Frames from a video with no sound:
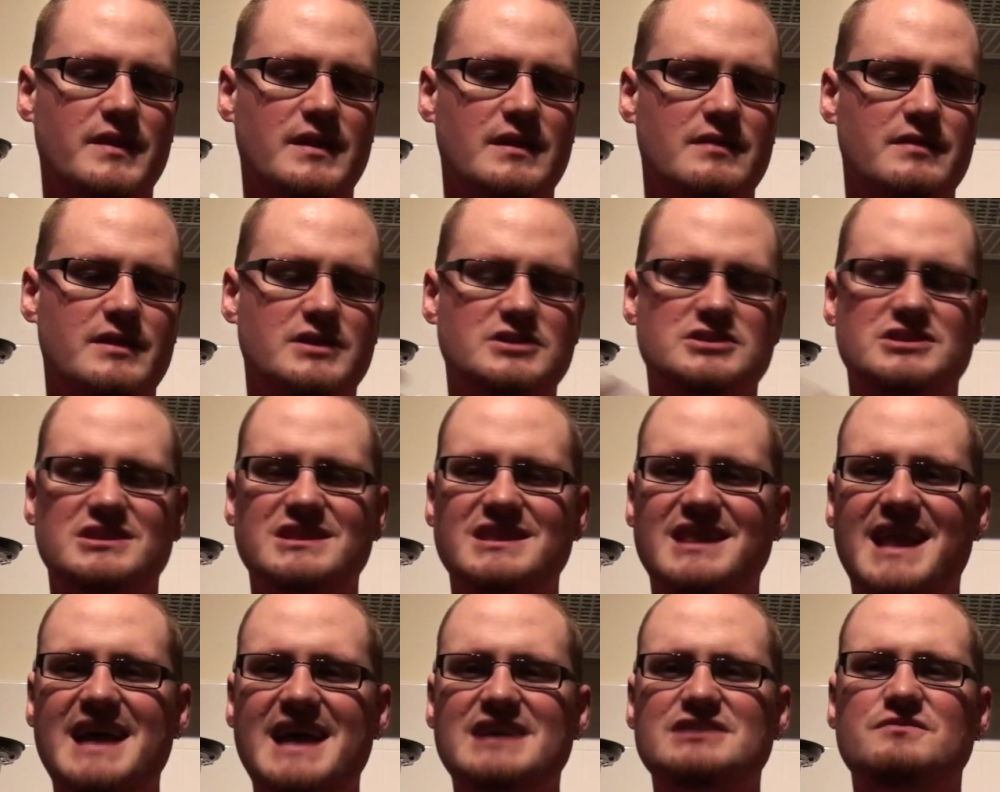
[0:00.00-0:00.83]
there's
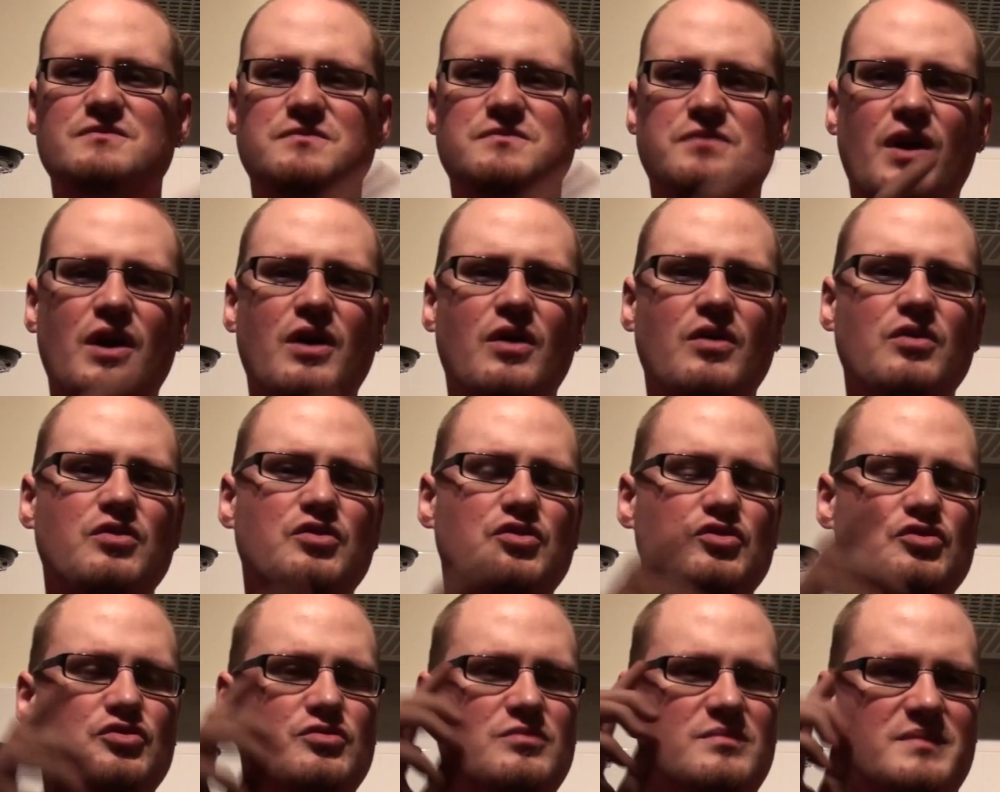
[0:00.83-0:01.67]
less
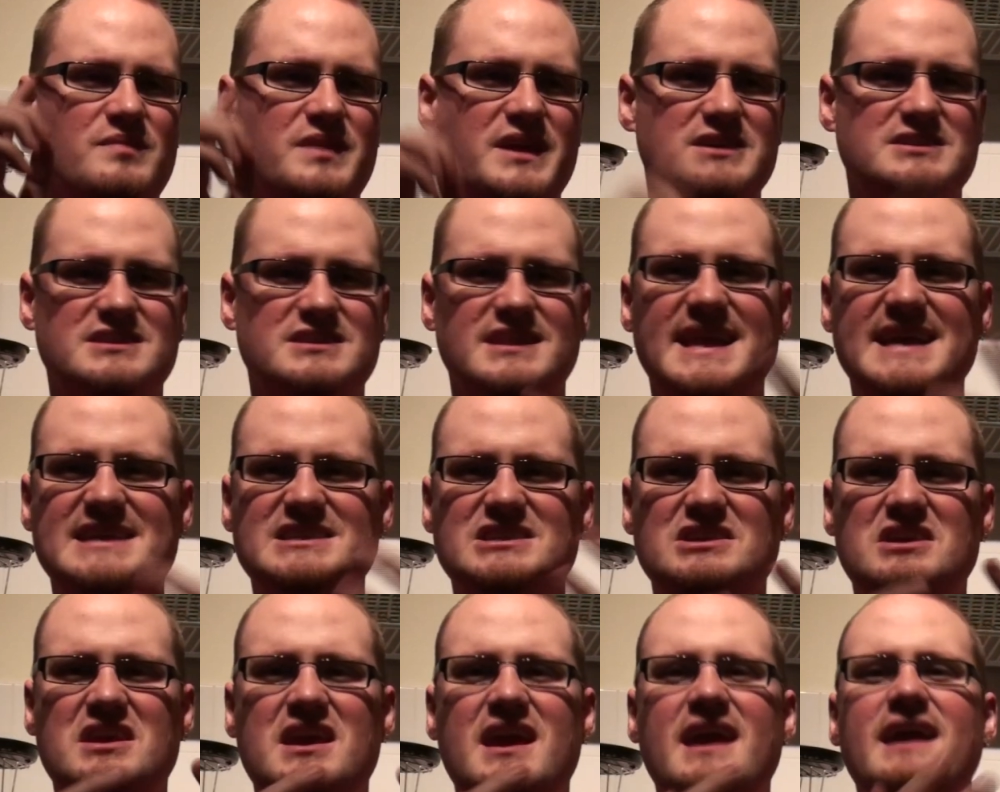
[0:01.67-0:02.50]
volume, there's
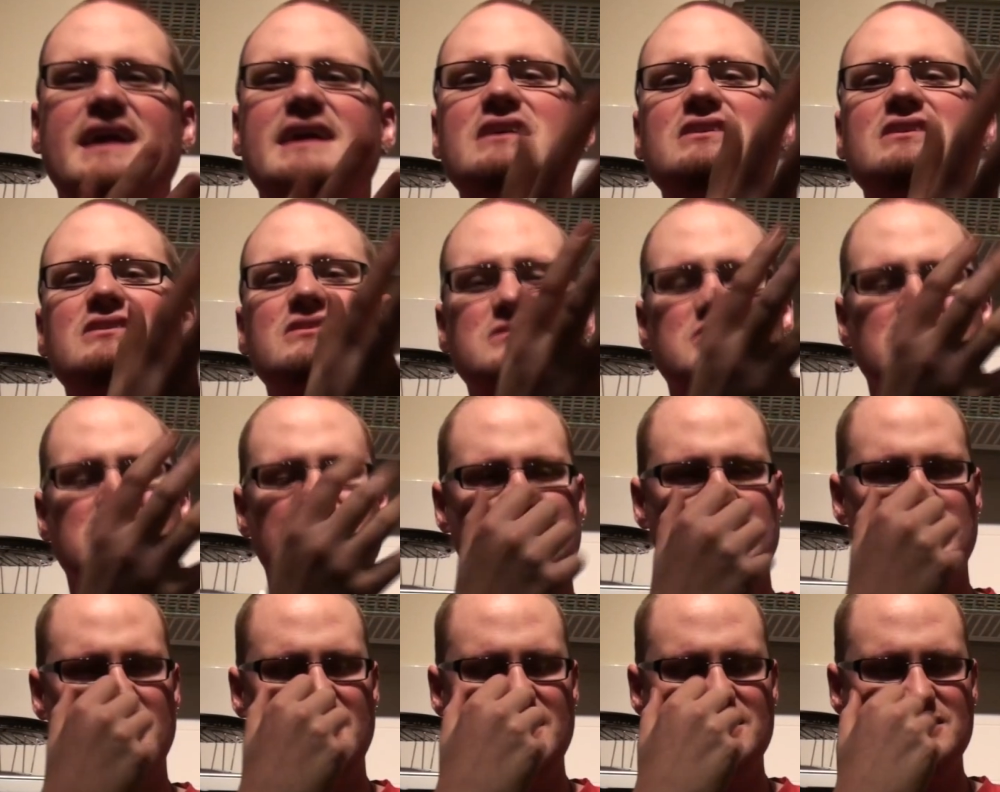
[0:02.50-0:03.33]
less
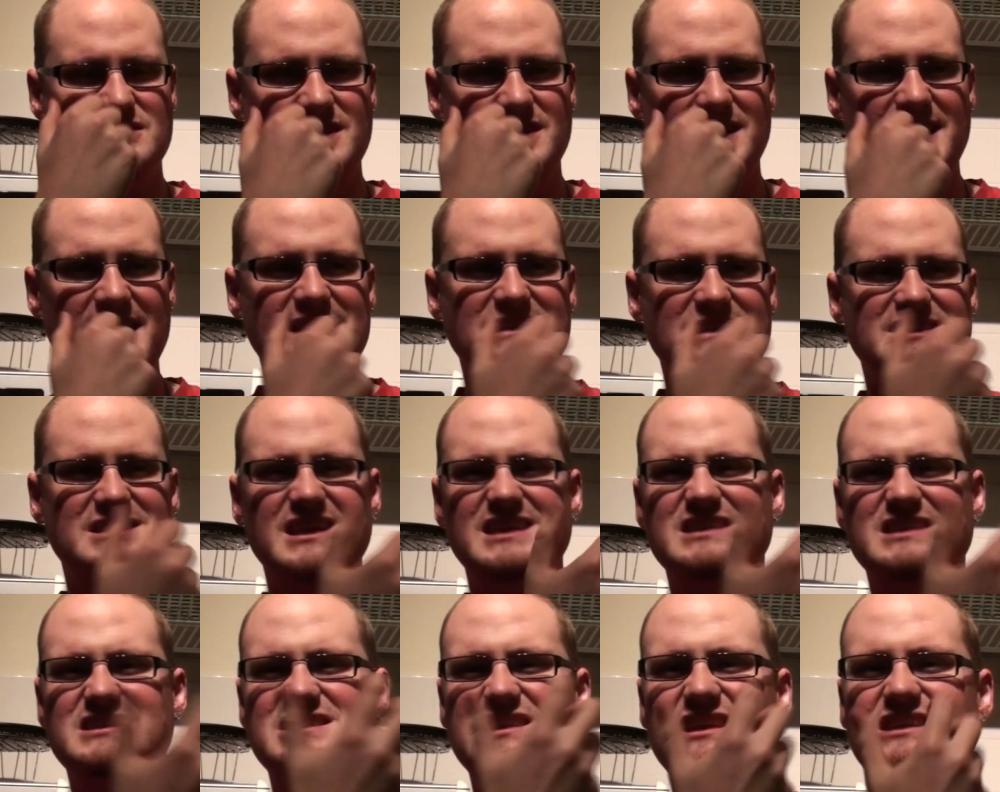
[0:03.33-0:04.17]
character,
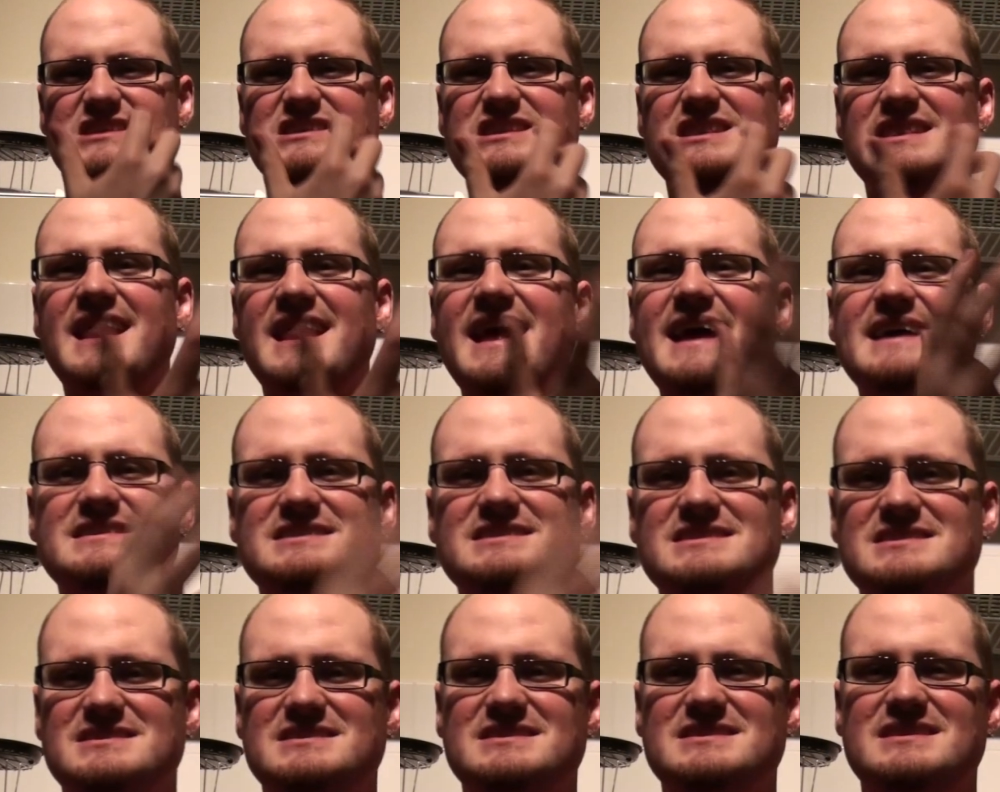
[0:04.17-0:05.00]
it's just
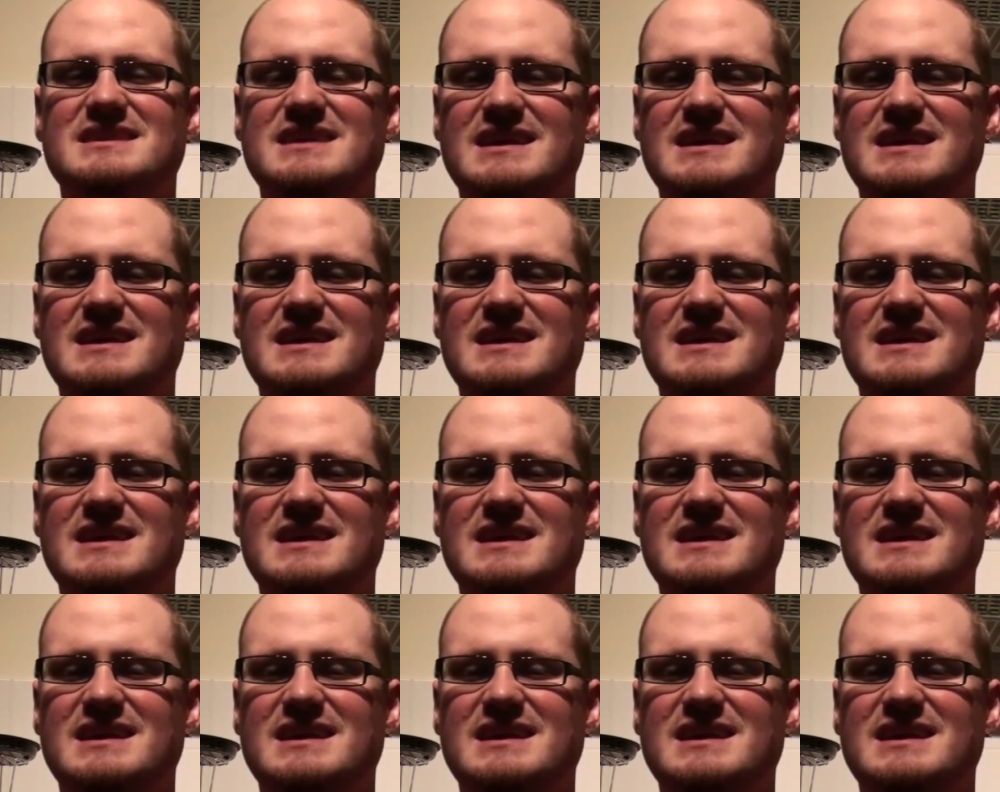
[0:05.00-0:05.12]
less.